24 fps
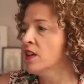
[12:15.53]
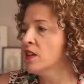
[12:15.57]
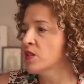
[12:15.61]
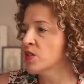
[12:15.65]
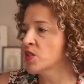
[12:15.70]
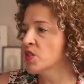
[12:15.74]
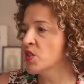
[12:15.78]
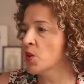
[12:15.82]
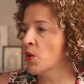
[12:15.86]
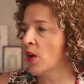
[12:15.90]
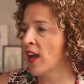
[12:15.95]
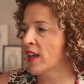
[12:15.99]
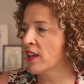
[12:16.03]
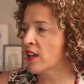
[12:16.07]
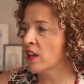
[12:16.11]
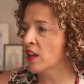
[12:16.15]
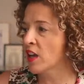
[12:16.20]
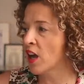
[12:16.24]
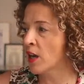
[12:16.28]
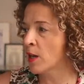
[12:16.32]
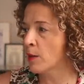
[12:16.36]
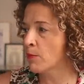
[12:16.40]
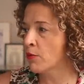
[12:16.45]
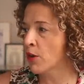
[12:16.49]
so I can
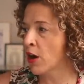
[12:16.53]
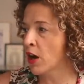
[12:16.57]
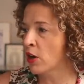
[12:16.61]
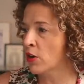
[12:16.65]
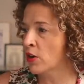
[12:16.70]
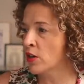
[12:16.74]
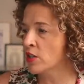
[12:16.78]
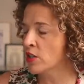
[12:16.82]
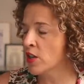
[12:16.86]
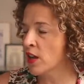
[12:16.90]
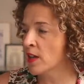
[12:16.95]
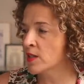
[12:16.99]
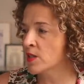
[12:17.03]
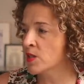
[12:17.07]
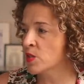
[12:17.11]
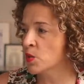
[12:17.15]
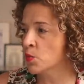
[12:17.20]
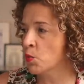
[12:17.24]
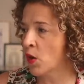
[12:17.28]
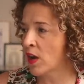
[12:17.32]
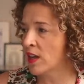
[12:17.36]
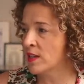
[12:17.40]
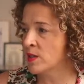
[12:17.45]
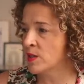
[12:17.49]
kind of prioritize
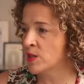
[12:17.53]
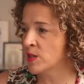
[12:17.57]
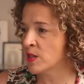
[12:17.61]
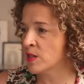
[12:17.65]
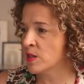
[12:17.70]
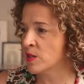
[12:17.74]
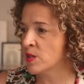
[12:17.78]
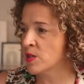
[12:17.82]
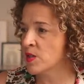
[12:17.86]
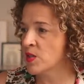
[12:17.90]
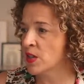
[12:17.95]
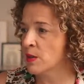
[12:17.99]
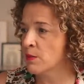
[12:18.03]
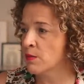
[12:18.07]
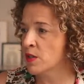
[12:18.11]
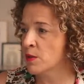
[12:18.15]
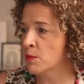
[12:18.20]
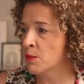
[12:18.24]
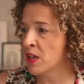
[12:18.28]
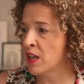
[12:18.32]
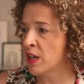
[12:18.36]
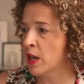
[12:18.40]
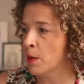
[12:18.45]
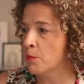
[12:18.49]
the ones that seem
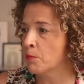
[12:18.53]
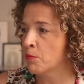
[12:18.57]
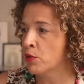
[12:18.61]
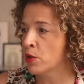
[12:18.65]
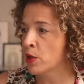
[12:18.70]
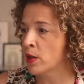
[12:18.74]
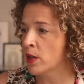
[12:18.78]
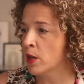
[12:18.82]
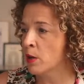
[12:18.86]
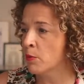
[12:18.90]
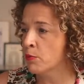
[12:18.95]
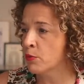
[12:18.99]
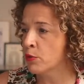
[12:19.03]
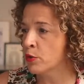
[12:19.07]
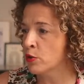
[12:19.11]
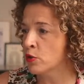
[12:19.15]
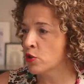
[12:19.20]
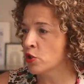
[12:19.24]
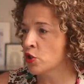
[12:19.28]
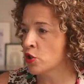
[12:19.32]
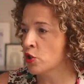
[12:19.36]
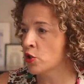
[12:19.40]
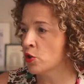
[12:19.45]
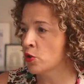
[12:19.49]
to be applicable
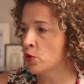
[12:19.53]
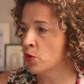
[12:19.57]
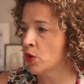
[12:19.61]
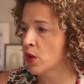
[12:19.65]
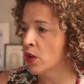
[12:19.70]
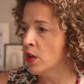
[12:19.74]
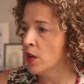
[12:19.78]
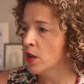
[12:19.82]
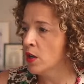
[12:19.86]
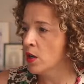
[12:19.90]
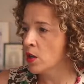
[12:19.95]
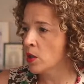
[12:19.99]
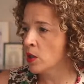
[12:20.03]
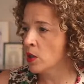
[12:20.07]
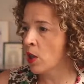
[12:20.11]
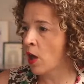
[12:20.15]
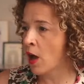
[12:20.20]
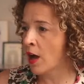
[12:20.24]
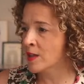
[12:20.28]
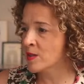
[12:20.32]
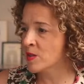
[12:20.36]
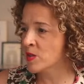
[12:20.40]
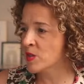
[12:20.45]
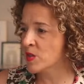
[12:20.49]
to
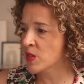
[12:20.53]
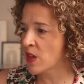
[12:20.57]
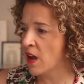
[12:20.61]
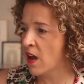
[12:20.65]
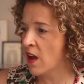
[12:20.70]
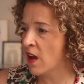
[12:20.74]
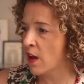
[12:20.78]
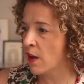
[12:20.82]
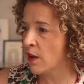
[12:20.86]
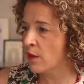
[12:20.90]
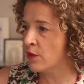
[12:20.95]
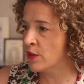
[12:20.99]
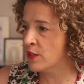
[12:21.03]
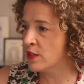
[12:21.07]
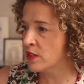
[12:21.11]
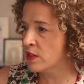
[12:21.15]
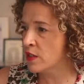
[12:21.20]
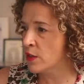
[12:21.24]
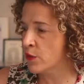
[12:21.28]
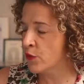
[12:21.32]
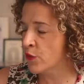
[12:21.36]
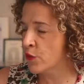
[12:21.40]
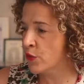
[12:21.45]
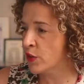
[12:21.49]
lots of
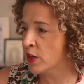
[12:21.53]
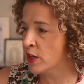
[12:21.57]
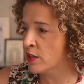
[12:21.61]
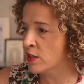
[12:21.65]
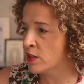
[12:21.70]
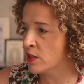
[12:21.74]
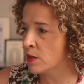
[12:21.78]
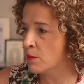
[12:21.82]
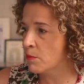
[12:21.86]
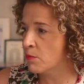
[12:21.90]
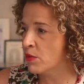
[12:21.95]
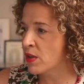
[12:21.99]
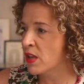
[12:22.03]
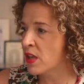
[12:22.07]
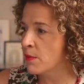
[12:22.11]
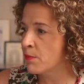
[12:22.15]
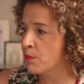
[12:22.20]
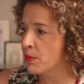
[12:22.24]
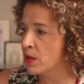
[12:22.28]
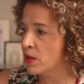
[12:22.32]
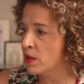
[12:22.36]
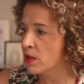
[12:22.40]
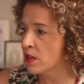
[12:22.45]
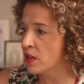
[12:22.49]
different
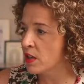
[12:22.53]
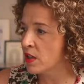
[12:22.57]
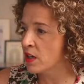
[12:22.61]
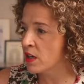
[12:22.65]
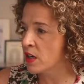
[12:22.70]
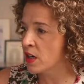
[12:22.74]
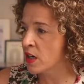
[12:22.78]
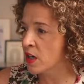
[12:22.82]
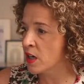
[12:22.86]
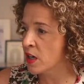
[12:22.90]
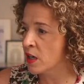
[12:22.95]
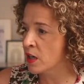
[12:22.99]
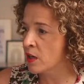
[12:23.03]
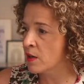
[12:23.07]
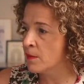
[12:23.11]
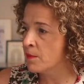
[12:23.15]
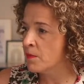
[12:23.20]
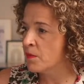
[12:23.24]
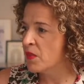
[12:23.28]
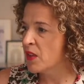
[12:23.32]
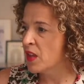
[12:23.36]
people here.